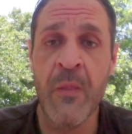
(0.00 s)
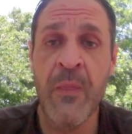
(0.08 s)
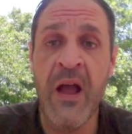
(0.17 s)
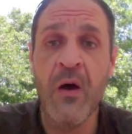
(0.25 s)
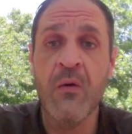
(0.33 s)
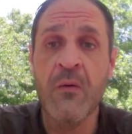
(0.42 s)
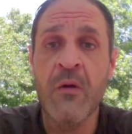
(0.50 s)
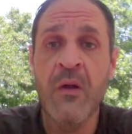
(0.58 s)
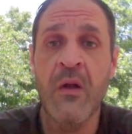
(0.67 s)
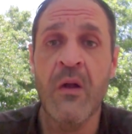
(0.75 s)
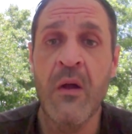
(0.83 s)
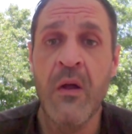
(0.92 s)
Now,
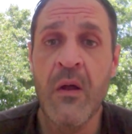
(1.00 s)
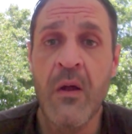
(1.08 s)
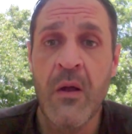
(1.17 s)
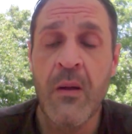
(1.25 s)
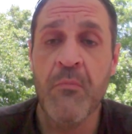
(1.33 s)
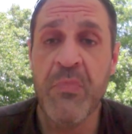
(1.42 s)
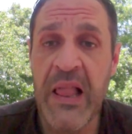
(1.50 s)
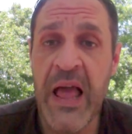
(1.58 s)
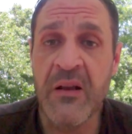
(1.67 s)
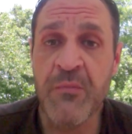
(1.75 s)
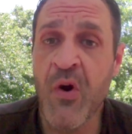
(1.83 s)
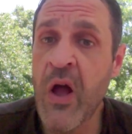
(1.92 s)

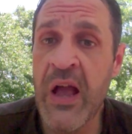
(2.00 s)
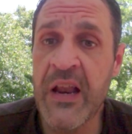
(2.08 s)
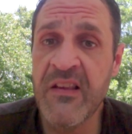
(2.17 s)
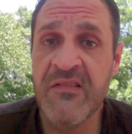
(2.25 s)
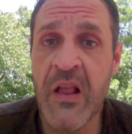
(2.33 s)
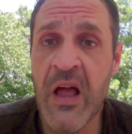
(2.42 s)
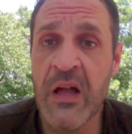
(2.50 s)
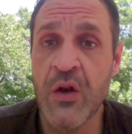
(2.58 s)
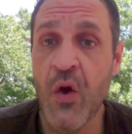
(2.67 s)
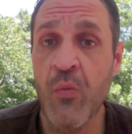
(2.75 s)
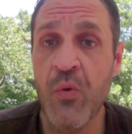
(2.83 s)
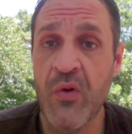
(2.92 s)
black pride is not
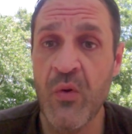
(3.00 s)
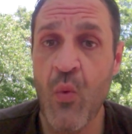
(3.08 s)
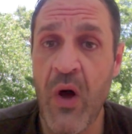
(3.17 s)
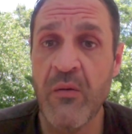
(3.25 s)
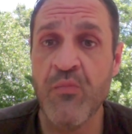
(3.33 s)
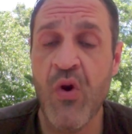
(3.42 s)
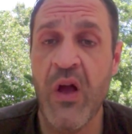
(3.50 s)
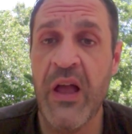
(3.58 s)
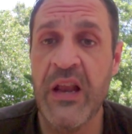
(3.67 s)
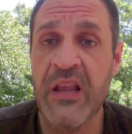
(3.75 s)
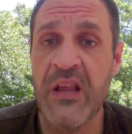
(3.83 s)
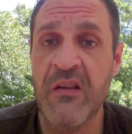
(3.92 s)
noble and white
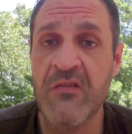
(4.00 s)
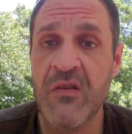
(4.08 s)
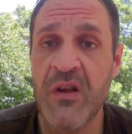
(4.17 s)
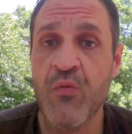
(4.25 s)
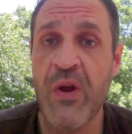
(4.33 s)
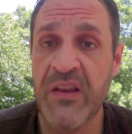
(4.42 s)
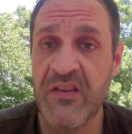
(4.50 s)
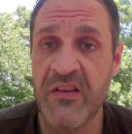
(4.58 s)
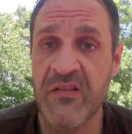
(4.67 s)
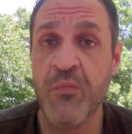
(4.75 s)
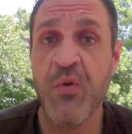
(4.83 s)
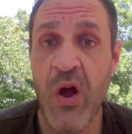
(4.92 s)
pride is
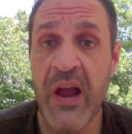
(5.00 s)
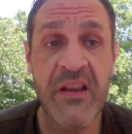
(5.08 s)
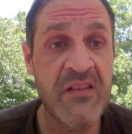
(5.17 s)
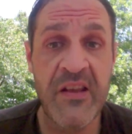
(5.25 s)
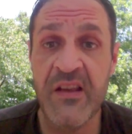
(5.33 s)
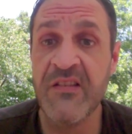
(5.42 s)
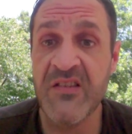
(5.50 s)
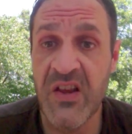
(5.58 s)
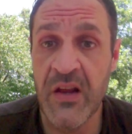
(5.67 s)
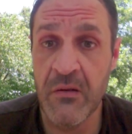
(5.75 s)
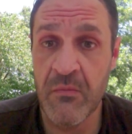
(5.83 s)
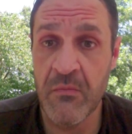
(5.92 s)
racist. Pride is a
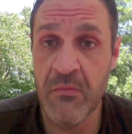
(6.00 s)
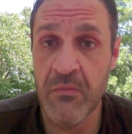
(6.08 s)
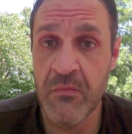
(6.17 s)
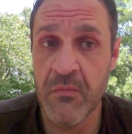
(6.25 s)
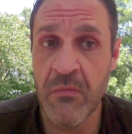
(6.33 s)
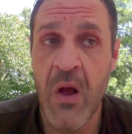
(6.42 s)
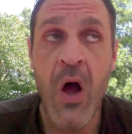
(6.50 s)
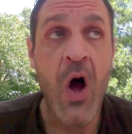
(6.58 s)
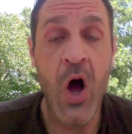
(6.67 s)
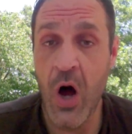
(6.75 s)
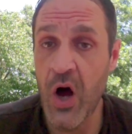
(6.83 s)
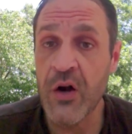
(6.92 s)
sin.
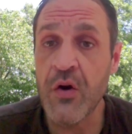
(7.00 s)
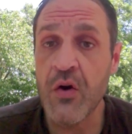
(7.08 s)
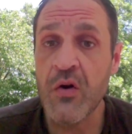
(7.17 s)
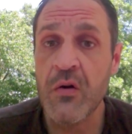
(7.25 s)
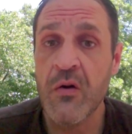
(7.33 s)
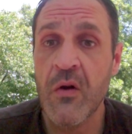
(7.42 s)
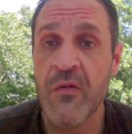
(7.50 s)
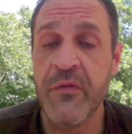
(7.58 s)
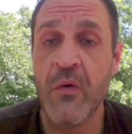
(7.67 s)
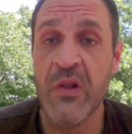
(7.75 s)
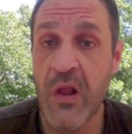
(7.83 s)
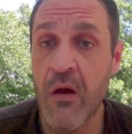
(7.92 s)
Honor,
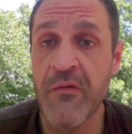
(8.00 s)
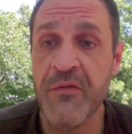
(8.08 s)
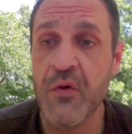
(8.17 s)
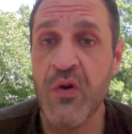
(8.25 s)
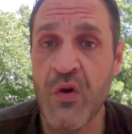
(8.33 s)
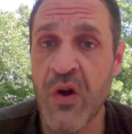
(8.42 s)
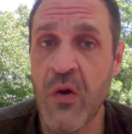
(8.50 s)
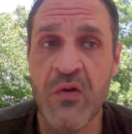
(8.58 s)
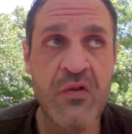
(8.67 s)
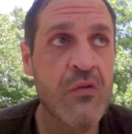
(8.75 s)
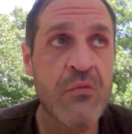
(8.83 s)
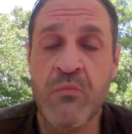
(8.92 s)
love for your
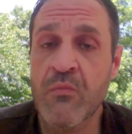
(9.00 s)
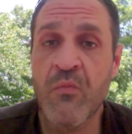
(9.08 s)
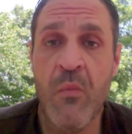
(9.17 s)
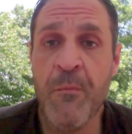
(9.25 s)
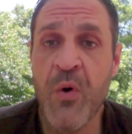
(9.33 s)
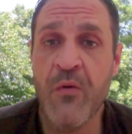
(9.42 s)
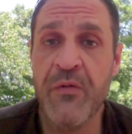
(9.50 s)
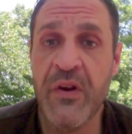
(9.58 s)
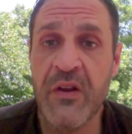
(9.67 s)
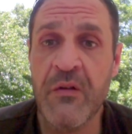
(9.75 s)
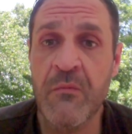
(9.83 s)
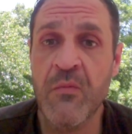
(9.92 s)
culture,
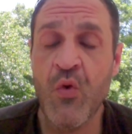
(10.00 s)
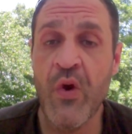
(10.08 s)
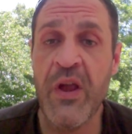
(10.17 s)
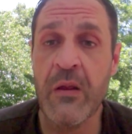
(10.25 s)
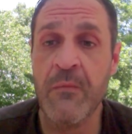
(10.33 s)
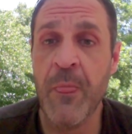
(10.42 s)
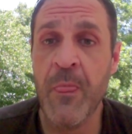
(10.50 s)
perfect. Great.